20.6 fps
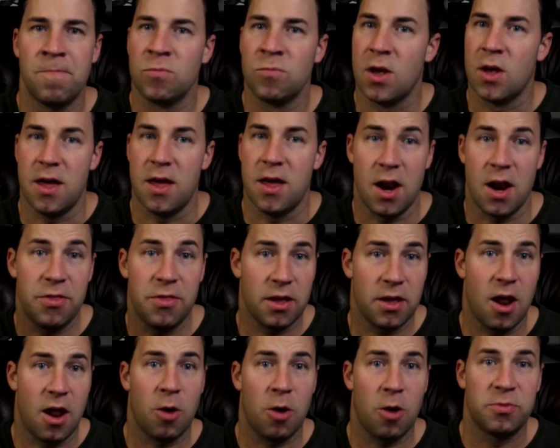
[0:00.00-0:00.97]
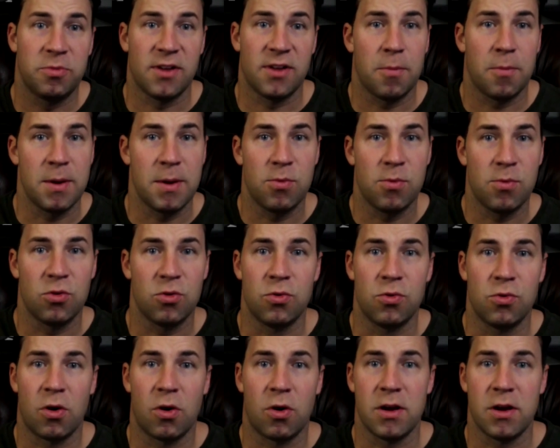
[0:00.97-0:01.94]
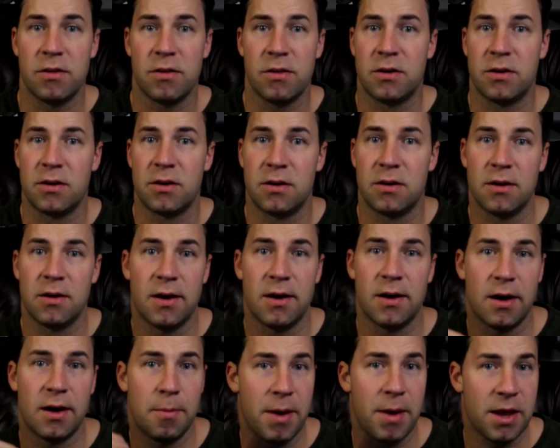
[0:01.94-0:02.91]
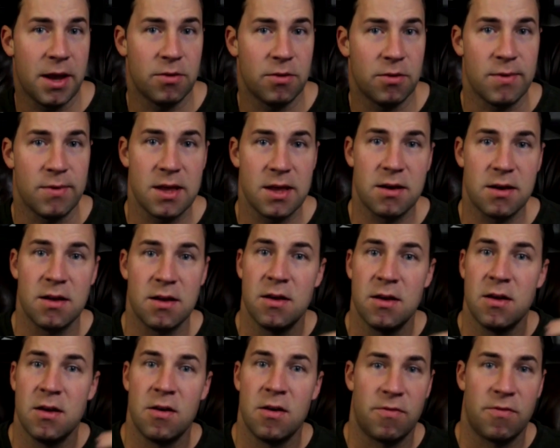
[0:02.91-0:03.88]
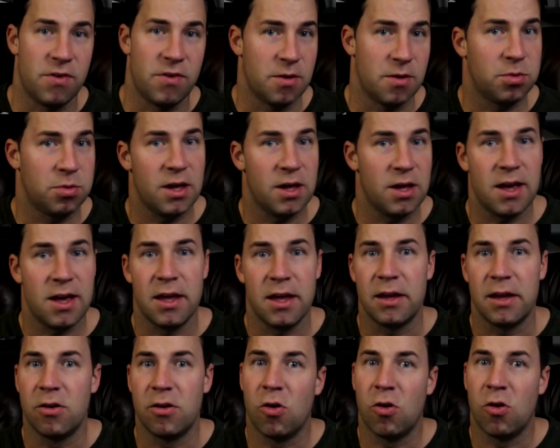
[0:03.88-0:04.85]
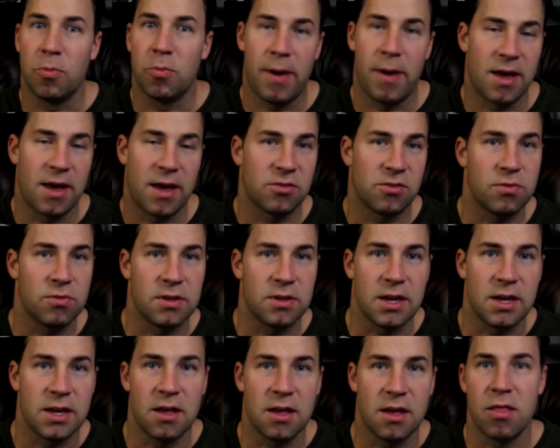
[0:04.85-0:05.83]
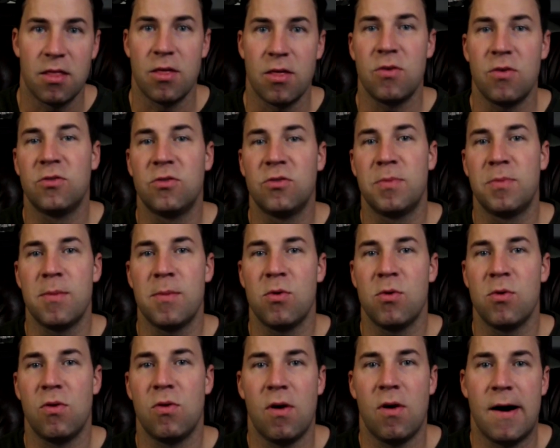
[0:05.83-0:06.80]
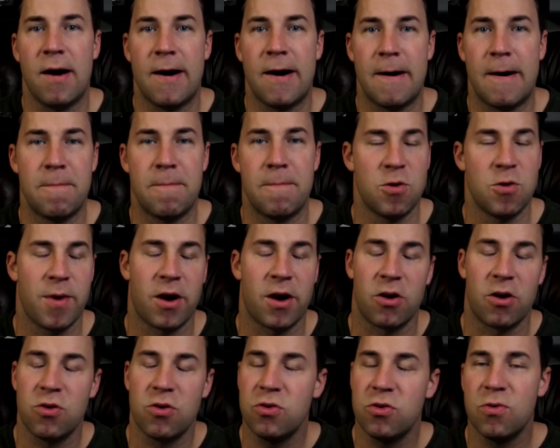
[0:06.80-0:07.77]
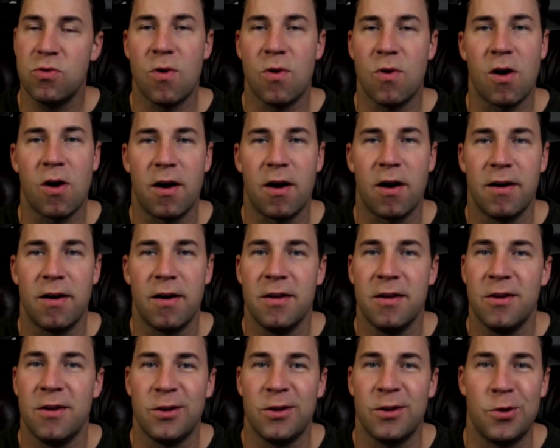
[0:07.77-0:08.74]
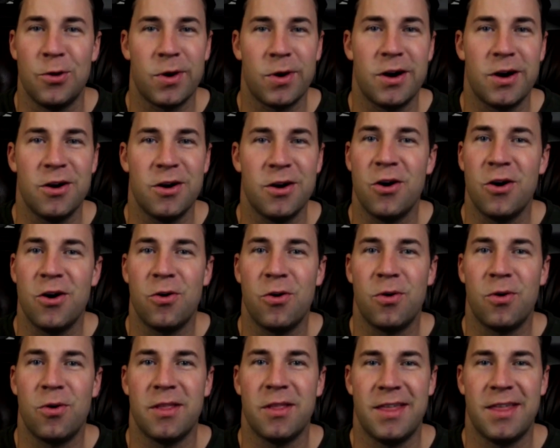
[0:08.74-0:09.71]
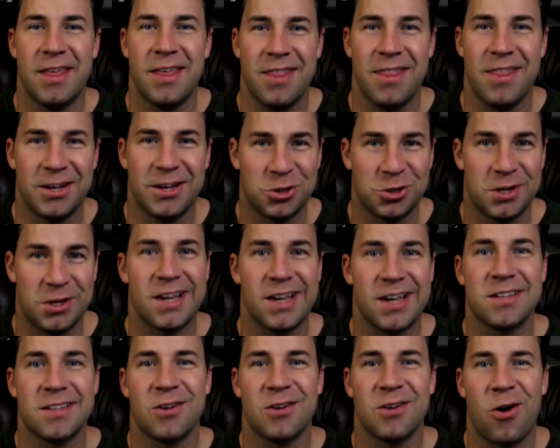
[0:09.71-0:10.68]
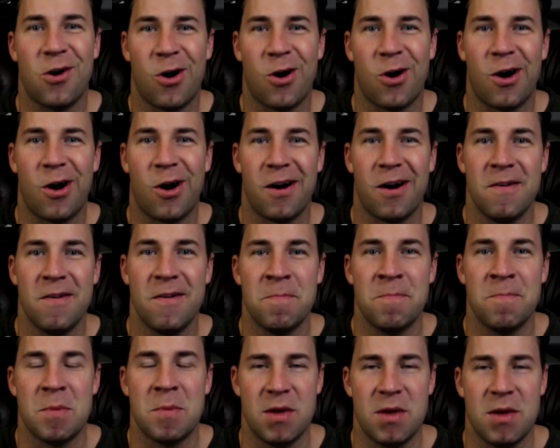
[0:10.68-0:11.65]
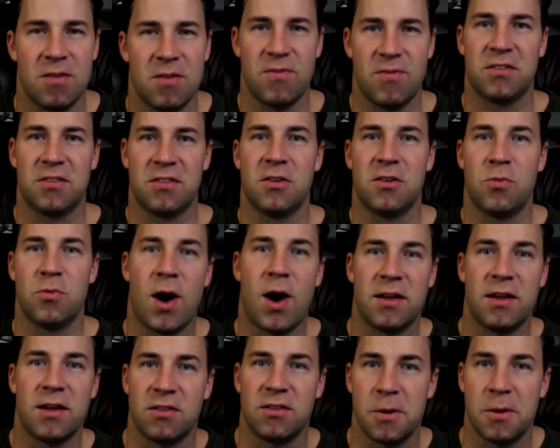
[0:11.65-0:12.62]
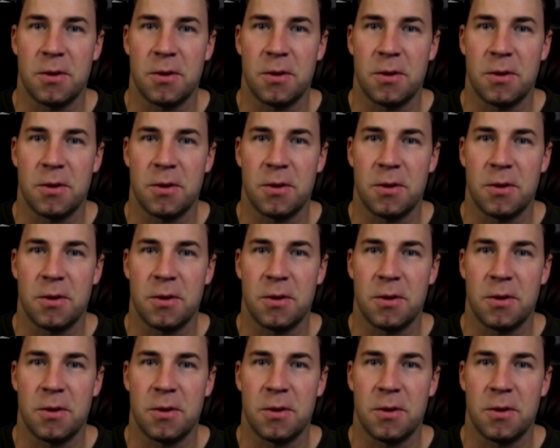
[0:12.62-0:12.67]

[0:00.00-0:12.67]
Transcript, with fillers: and I think it helps out people who are either uh, pay to win, free to play, gold pass only. Those people, um, no matter who you are, you want to know that your tickets are being invested wisely.